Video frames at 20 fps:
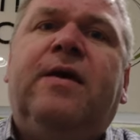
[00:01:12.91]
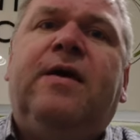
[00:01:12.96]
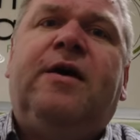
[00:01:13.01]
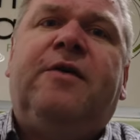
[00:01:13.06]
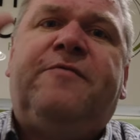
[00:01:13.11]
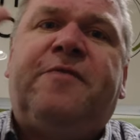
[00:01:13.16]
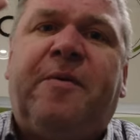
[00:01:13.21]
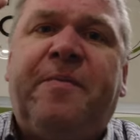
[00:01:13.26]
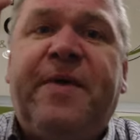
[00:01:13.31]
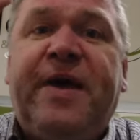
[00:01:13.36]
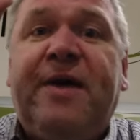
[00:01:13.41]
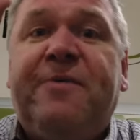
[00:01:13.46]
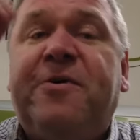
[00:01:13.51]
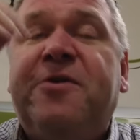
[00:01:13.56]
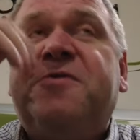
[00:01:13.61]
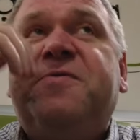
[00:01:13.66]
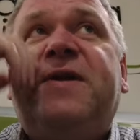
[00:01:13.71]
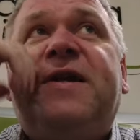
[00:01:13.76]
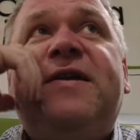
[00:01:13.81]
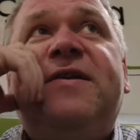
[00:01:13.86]
And from there,
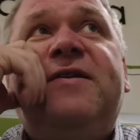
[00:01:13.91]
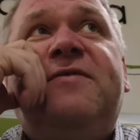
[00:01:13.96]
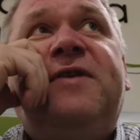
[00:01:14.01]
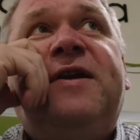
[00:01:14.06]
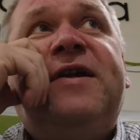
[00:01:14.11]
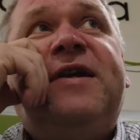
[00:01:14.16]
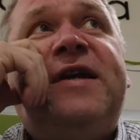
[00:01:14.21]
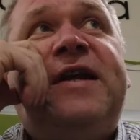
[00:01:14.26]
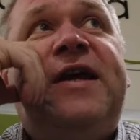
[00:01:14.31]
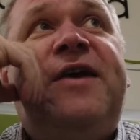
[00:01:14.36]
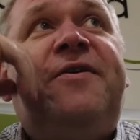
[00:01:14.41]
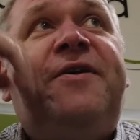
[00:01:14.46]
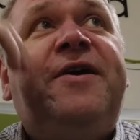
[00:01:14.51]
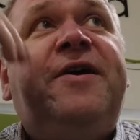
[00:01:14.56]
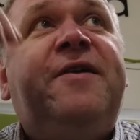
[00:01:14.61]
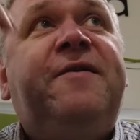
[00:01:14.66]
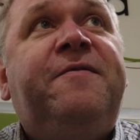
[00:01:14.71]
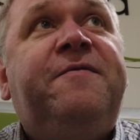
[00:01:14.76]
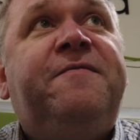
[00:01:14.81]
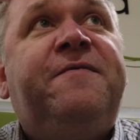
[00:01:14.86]
once we land at Gran
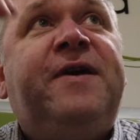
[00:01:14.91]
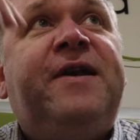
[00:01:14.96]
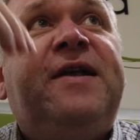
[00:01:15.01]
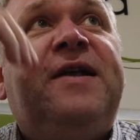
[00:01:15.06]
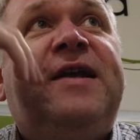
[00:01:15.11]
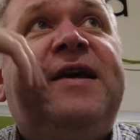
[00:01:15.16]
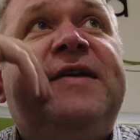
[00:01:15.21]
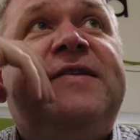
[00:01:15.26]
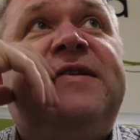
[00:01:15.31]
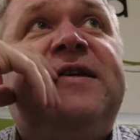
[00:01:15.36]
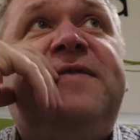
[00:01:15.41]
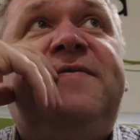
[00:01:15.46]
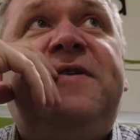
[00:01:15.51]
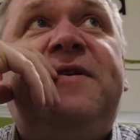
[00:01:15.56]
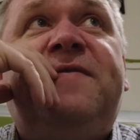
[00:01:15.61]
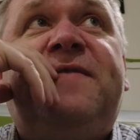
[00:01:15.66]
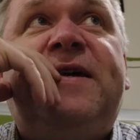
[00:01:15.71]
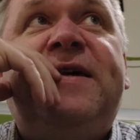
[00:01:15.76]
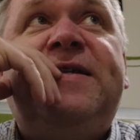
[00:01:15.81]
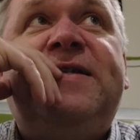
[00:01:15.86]
Canaria, fairly late
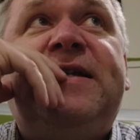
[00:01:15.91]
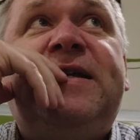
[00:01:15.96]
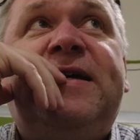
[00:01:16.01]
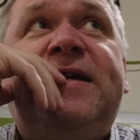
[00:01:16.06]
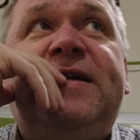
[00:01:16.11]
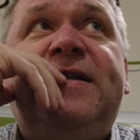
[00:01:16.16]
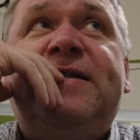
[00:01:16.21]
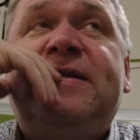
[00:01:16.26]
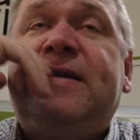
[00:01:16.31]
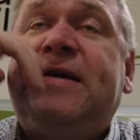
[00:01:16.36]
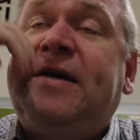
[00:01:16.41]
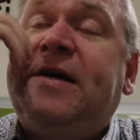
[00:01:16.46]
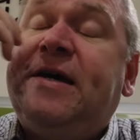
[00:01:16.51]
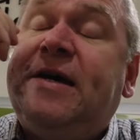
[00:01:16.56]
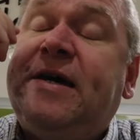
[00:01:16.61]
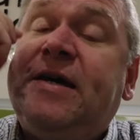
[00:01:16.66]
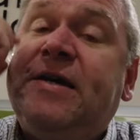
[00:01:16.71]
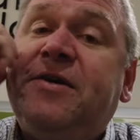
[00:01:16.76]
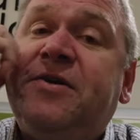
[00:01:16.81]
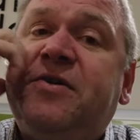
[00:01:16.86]
evening flight tonight,
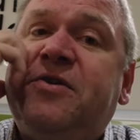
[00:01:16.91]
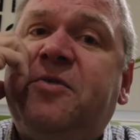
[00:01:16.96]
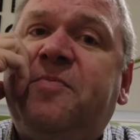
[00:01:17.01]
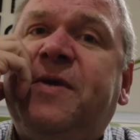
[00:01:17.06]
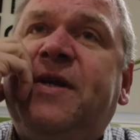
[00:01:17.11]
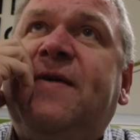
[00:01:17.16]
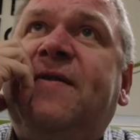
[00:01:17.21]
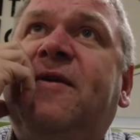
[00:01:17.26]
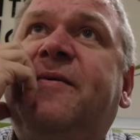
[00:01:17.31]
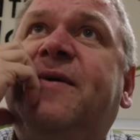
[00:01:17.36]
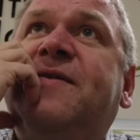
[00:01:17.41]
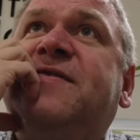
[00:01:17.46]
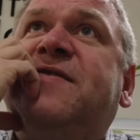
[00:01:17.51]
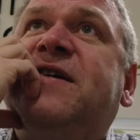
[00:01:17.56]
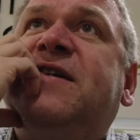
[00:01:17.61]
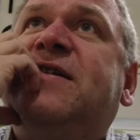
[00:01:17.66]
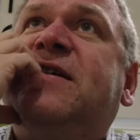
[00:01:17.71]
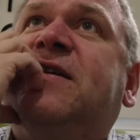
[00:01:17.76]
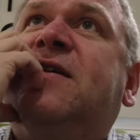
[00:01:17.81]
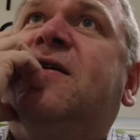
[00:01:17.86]
should be down there at
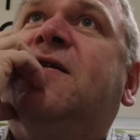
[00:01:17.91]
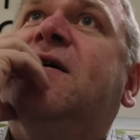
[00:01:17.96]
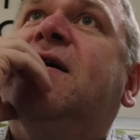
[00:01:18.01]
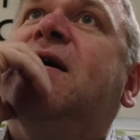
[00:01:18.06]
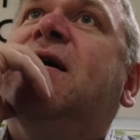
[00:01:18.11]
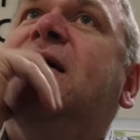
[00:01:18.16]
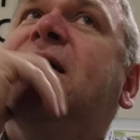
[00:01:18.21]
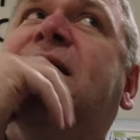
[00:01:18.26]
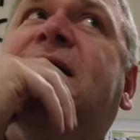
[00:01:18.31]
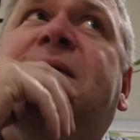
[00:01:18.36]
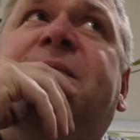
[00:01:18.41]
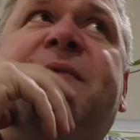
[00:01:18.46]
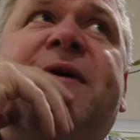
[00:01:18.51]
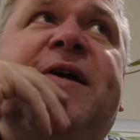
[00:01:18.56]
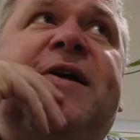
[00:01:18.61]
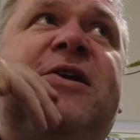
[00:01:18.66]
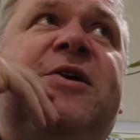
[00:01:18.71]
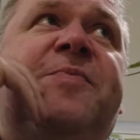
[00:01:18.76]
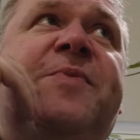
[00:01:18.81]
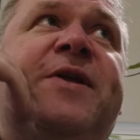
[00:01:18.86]
6 o'clock,
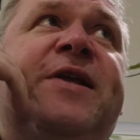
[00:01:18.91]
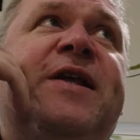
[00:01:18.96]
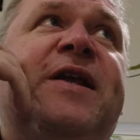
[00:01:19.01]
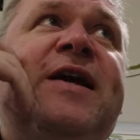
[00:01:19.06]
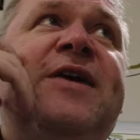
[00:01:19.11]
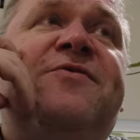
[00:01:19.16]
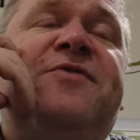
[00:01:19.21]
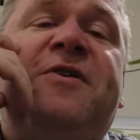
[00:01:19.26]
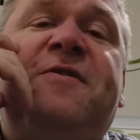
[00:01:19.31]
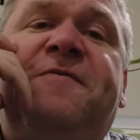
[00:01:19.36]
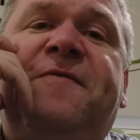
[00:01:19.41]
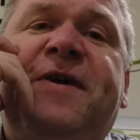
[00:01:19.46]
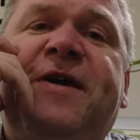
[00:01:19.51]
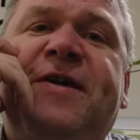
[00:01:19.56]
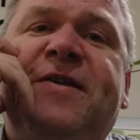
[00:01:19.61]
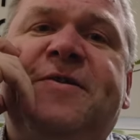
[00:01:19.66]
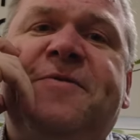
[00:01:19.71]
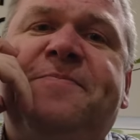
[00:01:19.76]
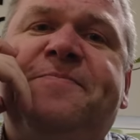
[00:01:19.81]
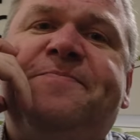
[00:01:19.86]
picking up an electric
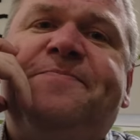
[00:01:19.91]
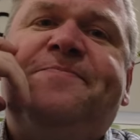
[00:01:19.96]
FIAT.